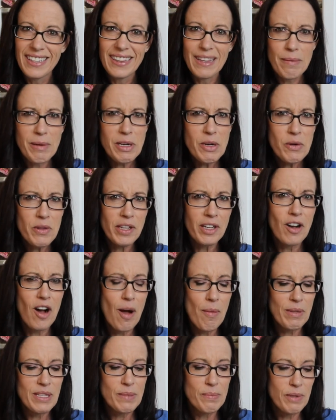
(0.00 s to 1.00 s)
Let me know in the
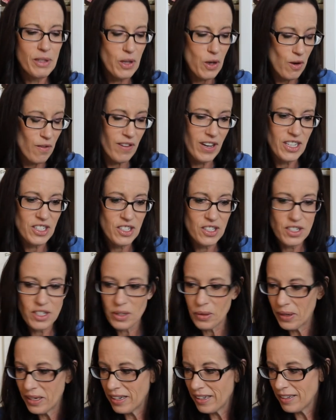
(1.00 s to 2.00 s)
comments below if I should
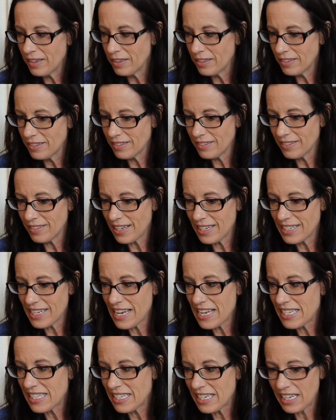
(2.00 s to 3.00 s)
do a, a
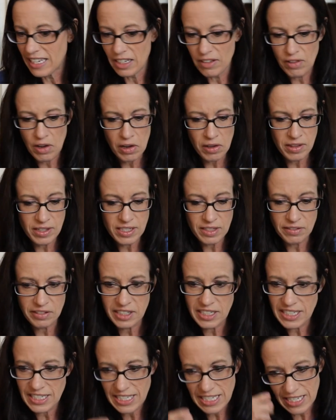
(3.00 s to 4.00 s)
tasting of all the
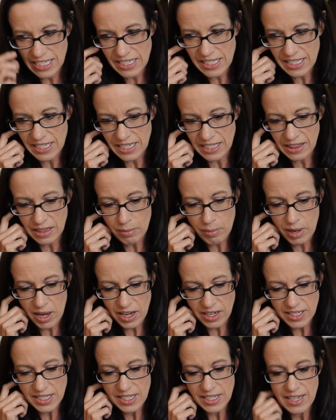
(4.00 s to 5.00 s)
different teas in the
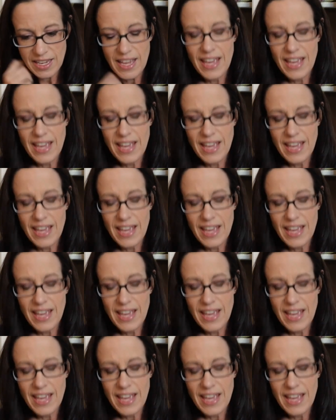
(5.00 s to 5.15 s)
box.